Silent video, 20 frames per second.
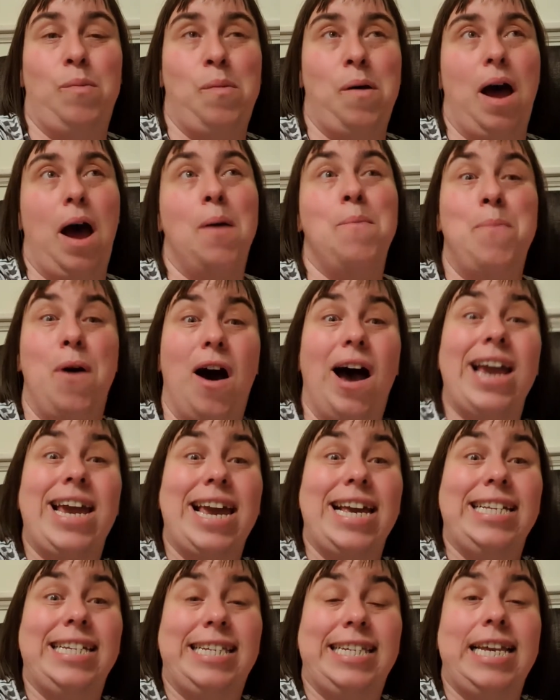but I
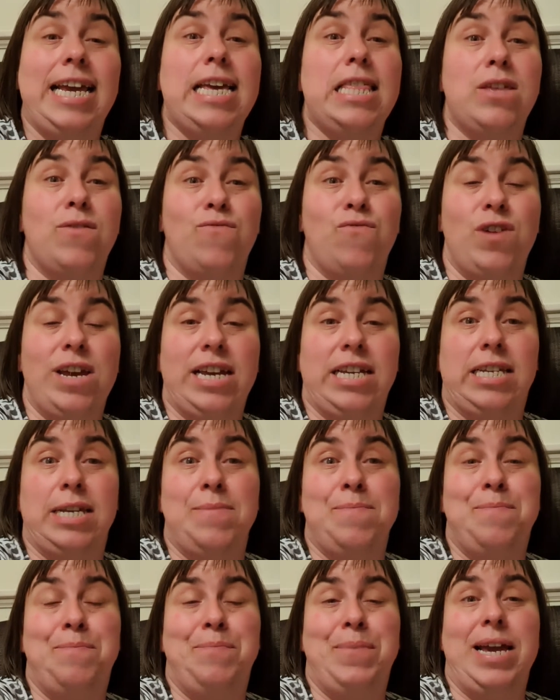can see the
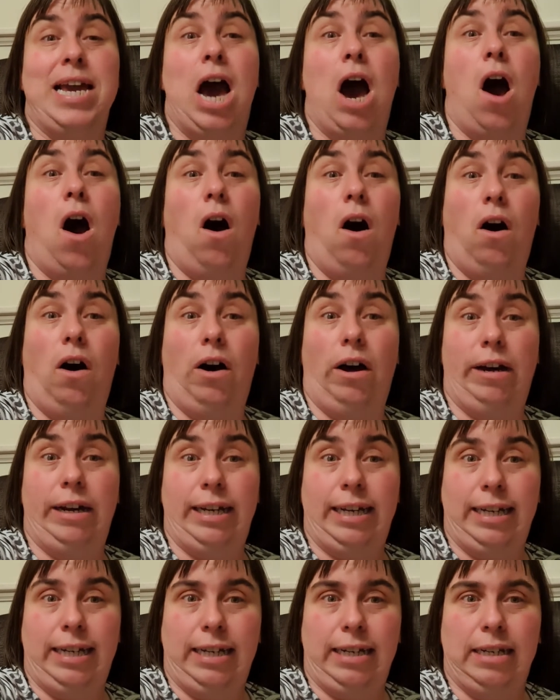reason
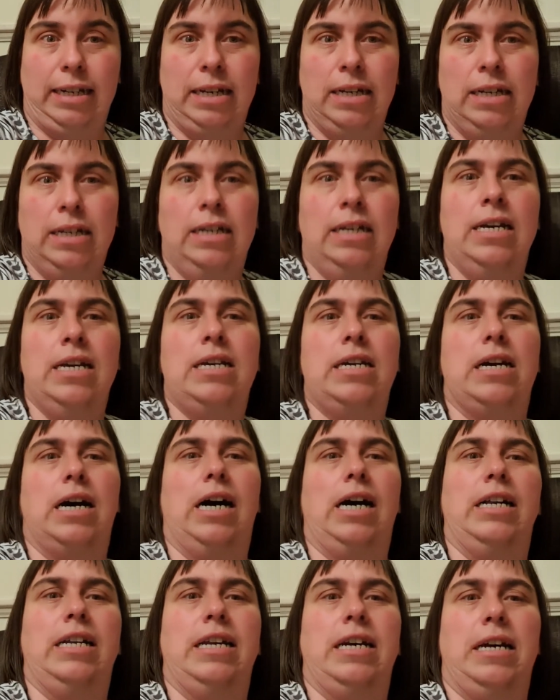behind
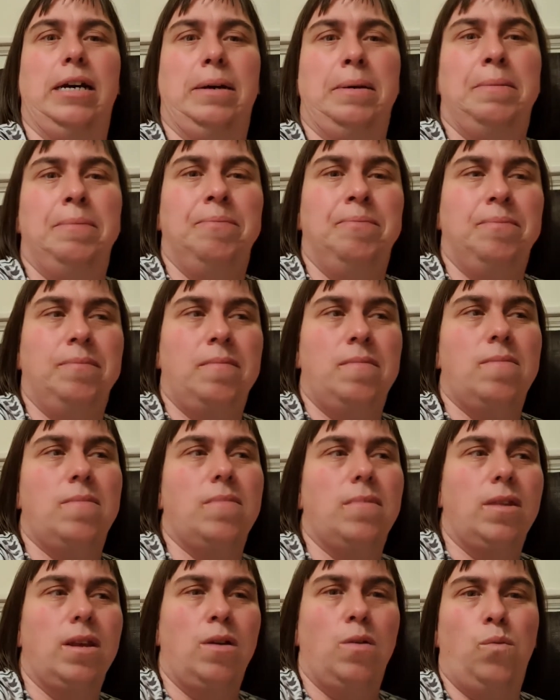kind of,
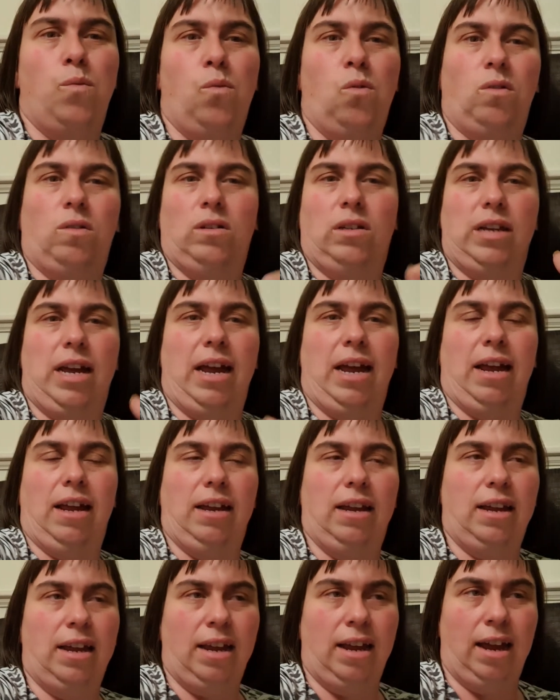what was it,
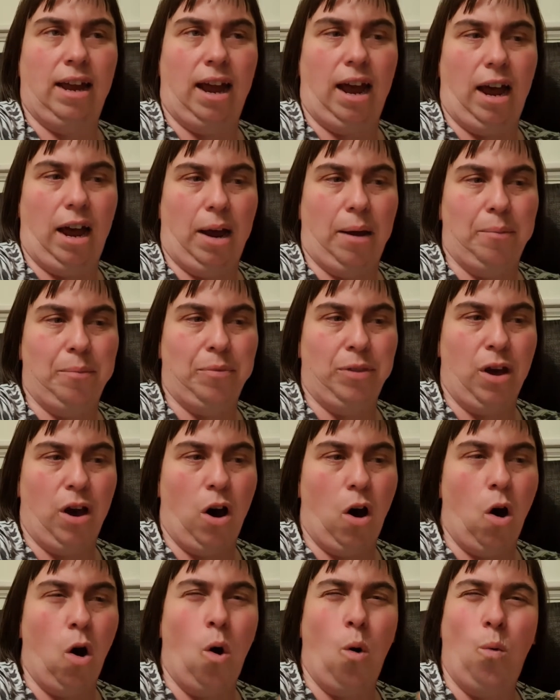the
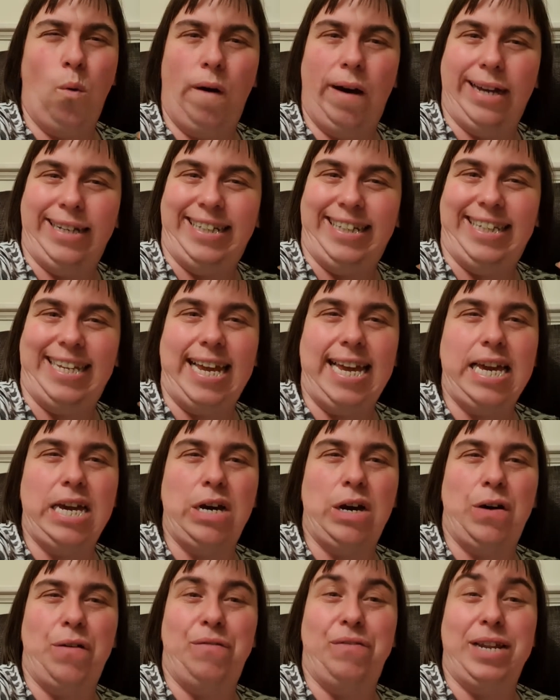whole idea
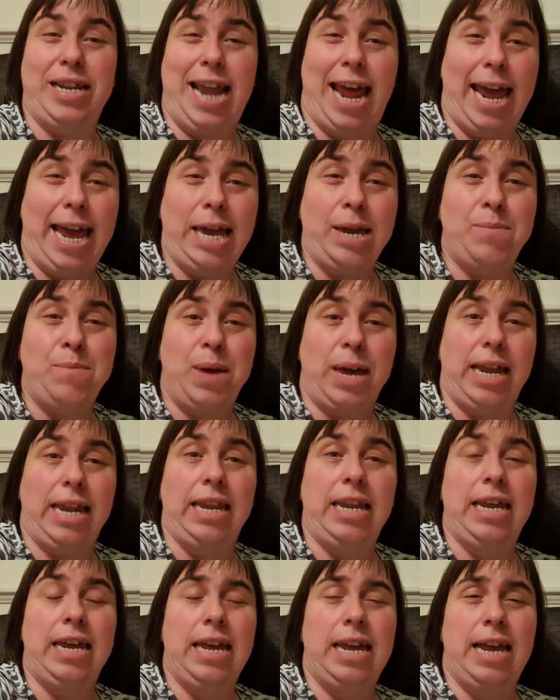of
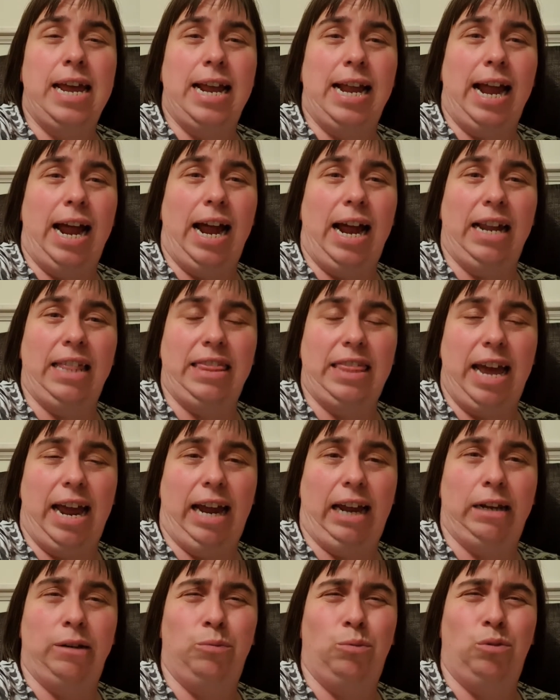naming
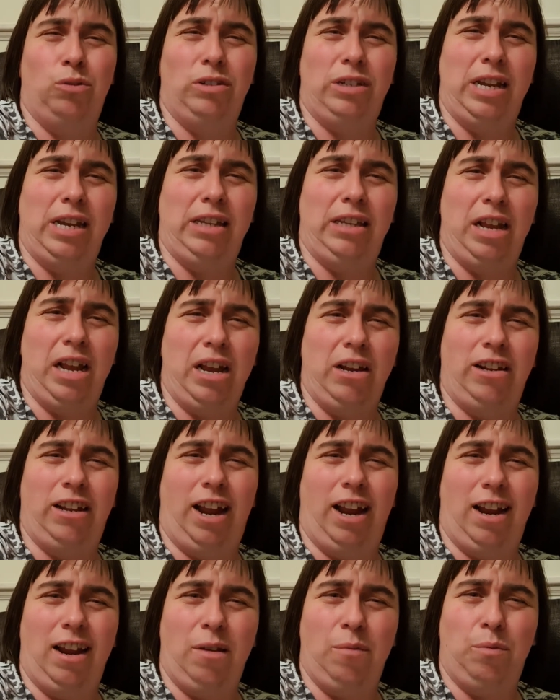that, what was it, the
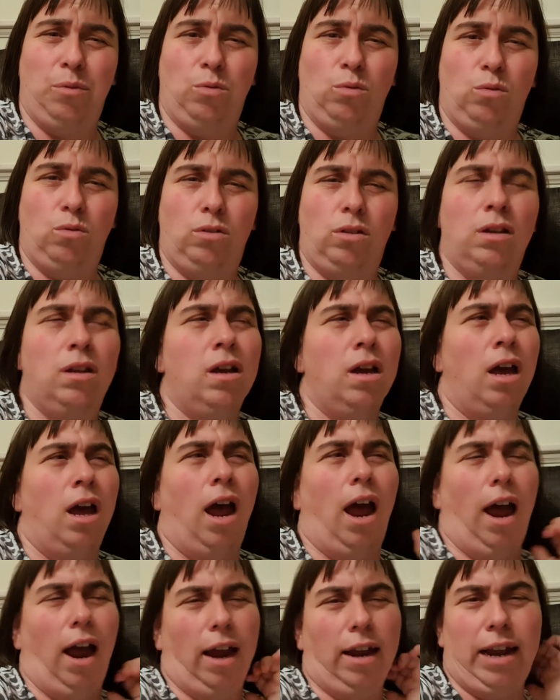Undateables
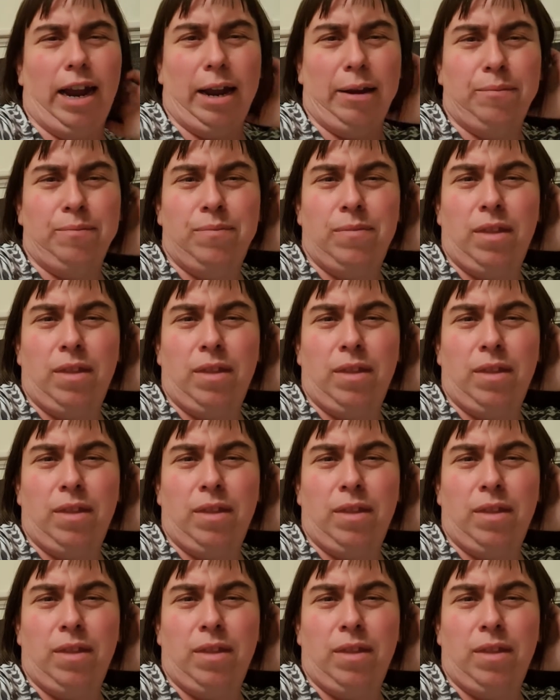and that,